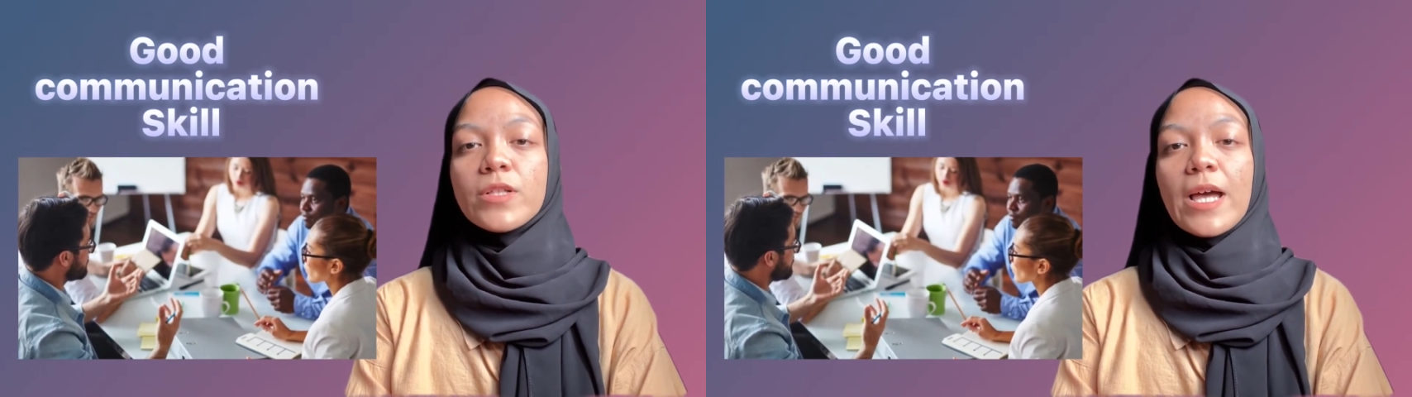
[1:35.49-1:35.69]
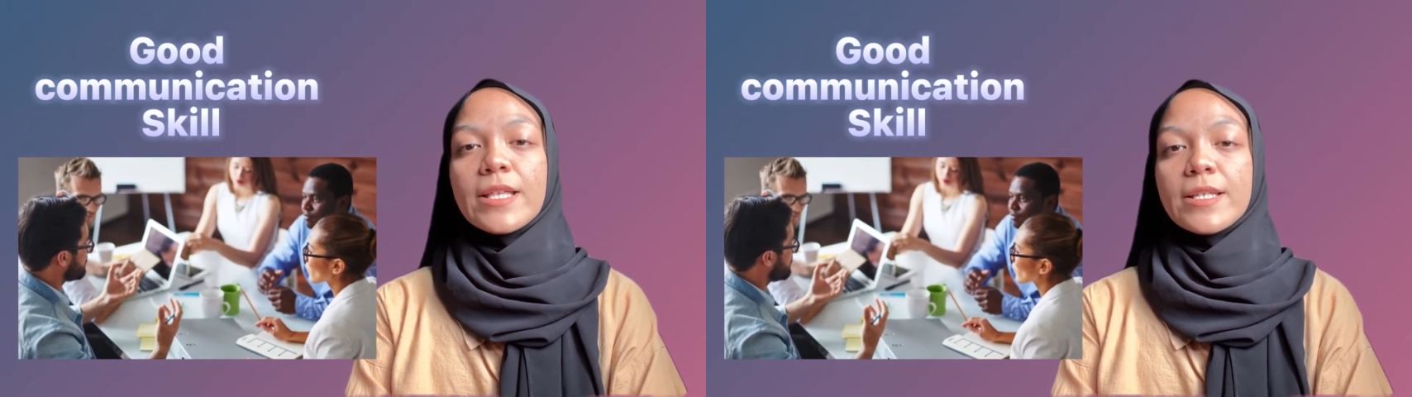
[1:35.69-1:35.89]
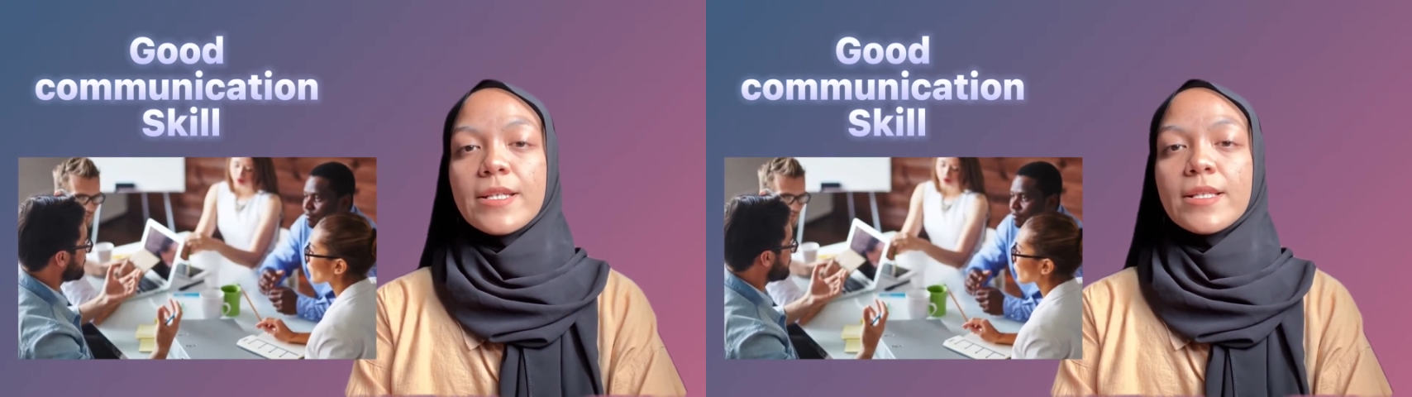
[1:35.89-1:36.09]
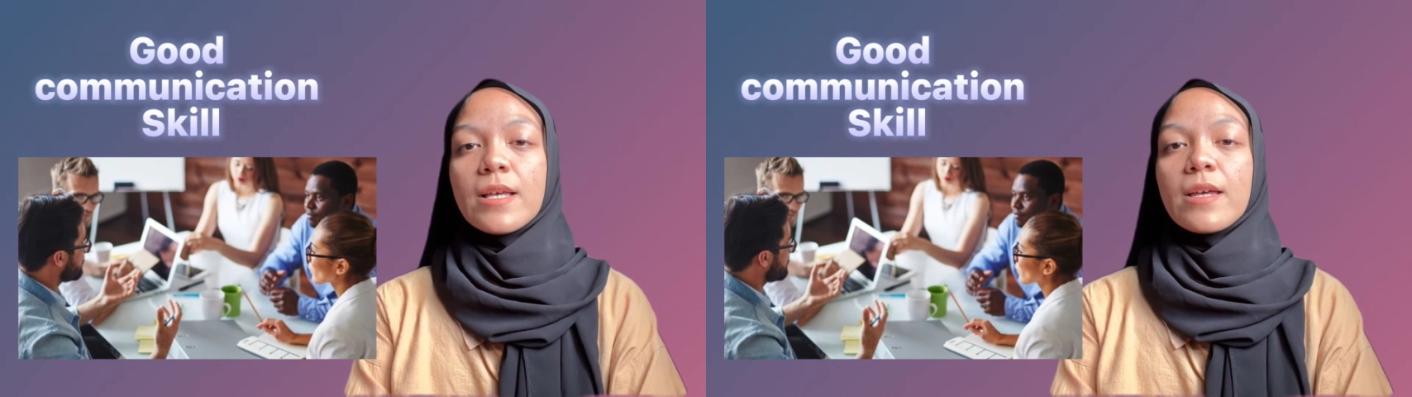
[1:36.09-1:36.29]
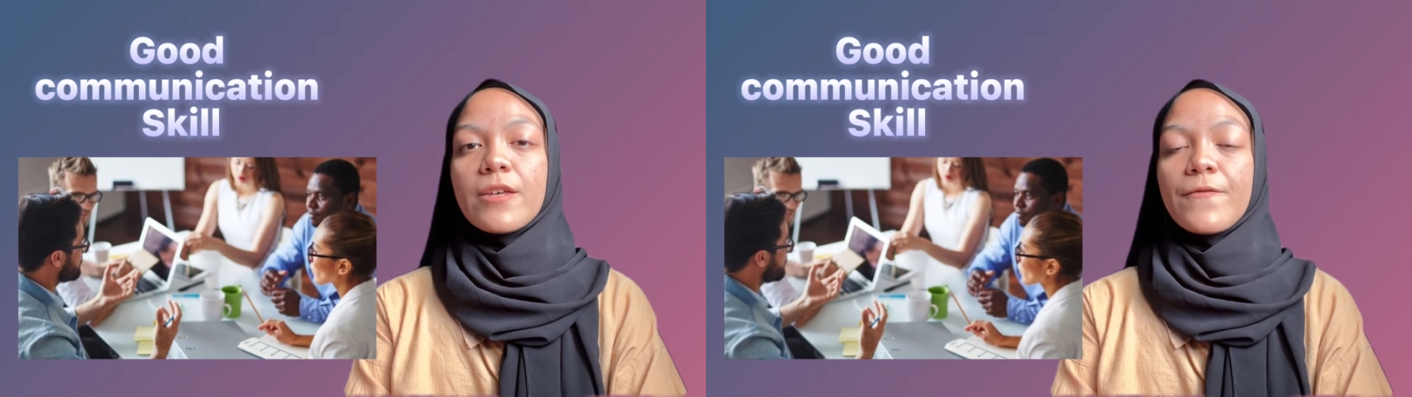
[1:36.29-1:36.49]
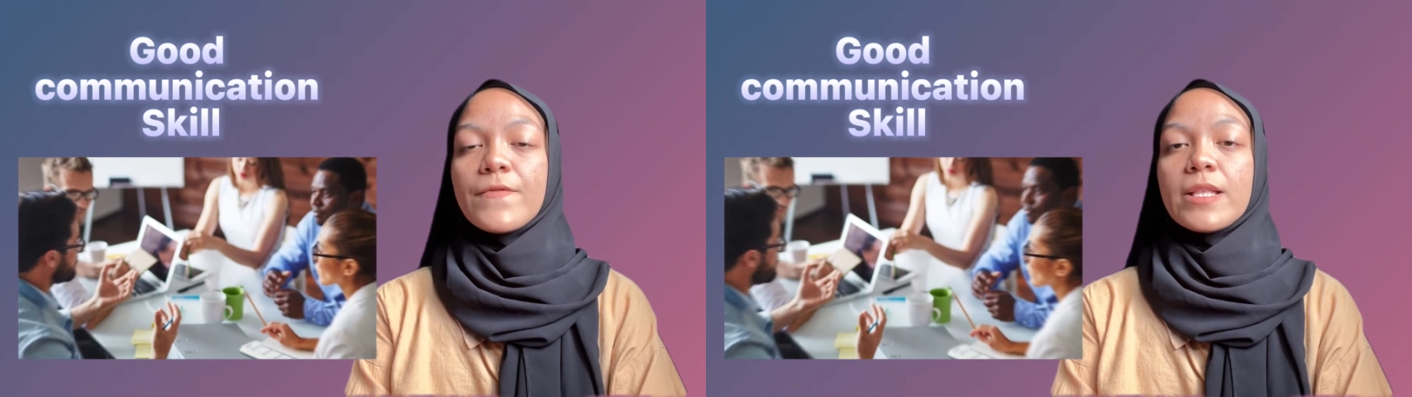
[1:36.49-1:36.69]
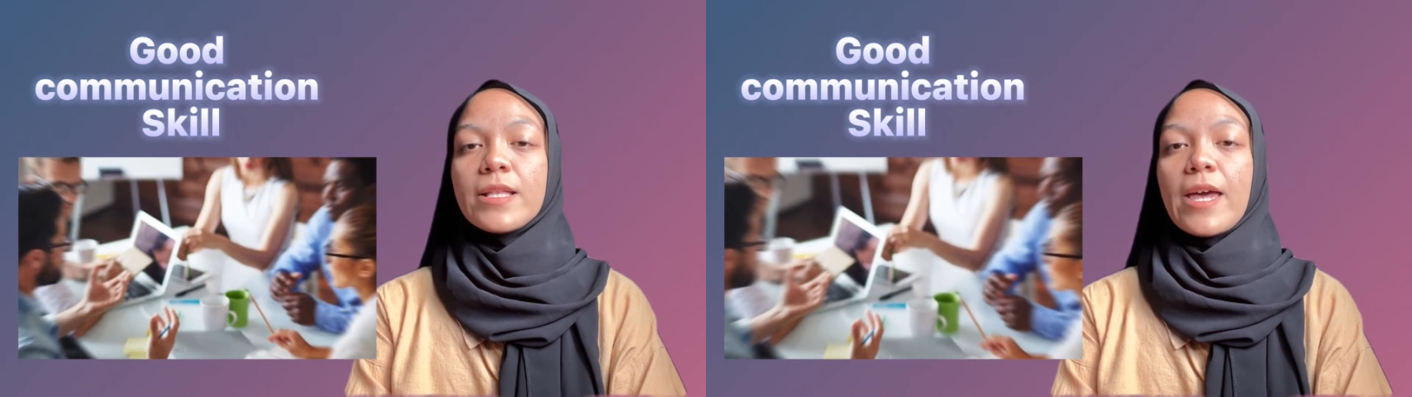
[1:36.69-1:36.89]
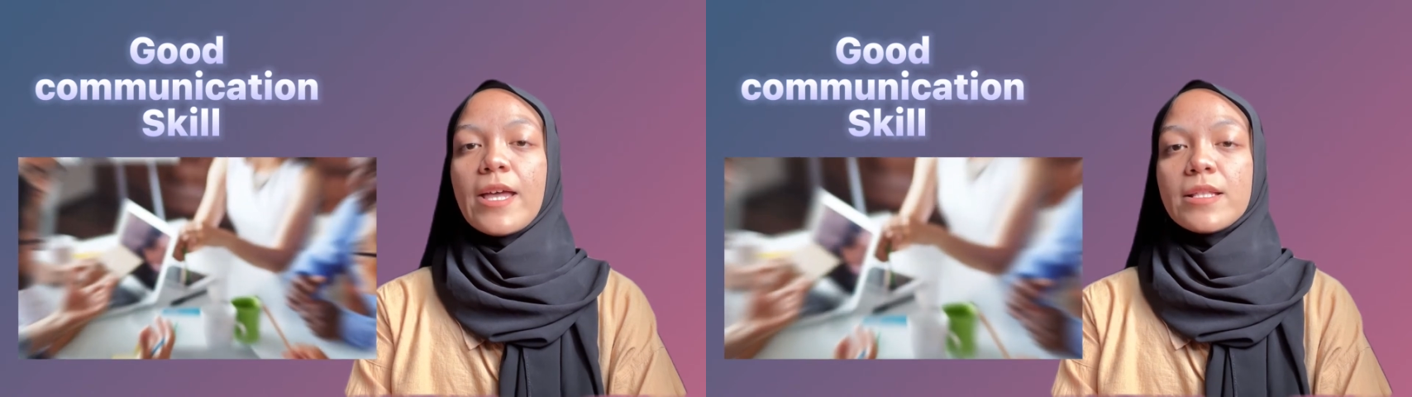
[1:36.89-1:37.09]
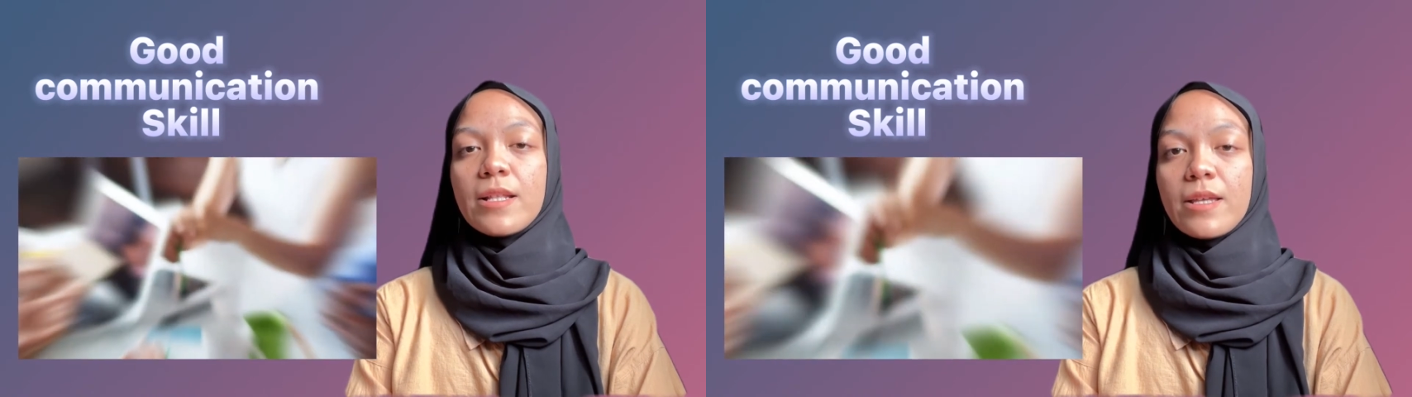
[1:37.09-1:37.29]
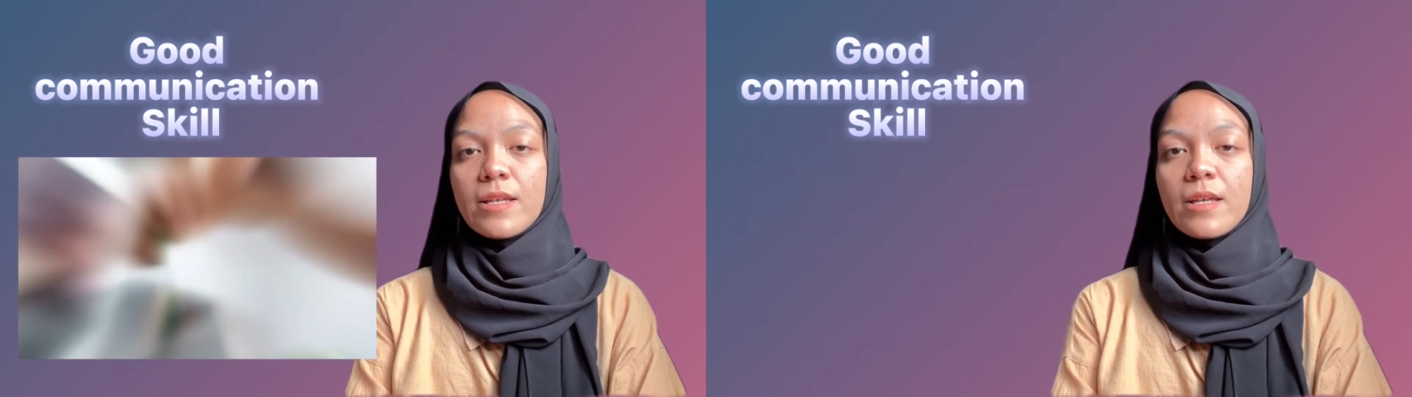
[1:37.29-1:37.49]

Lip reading: ideas if need handling.